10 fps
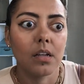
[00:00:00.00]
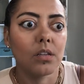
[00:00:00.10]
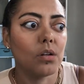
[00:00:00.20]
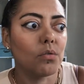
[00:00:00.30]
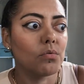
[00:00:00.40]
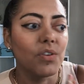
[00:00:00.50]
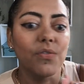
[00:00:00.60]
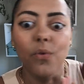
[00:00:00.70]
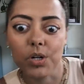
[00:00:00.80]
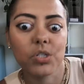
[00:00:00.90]
you know,
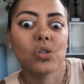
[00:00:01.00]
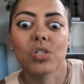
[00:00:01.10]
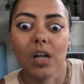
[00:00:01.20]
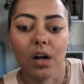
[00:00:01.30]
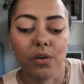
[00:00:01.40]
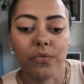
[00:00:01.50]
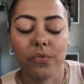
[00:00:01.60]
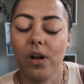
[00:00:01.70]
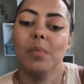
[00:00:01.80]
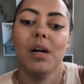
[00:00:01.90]
divorce yourself
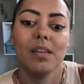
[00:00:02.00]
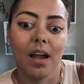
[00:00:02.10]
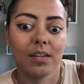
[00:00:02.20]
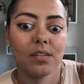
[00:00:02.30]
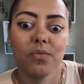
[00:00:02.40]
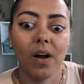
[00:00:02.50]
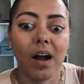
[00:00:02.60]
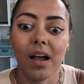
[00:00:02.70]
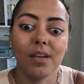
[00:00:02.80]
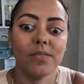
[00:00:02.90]
from a nine to
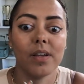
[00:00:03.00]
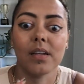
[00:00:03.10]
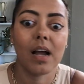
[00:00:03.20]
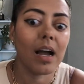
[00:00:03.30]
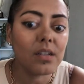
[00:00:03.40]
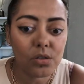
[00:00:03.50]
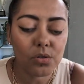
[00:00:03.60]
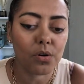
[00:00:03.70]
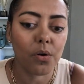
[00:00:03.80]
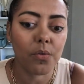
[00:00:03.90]
five and kind of do
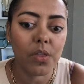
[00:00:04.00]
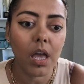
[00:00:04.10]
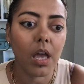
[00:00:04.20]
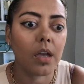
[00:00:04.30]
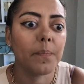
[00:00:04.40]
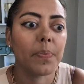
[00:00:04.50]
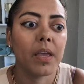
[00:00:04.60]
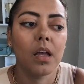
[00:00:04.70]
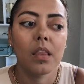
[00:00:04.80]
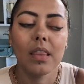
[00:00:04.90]
your own thing,
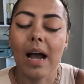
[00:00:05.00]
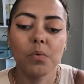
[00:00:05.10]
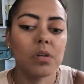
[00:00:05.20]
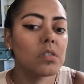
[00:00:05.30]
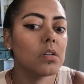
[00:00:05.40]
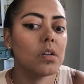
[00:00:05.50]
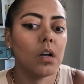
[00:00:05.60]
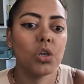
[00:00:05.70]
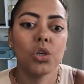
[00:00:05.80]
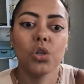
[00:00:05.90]
that was a
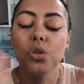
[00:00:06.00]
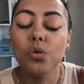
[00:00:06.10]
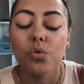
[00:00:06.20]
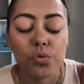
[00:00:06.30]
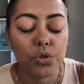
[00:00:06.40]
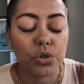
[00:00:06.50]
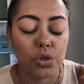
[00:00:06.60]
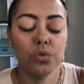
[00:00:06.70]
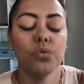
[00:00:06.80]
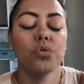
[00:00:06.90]
huge,
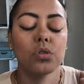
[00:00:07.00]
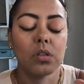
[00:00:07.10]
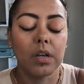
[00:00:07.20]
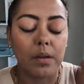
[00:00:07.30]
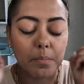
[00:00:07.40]
huge, like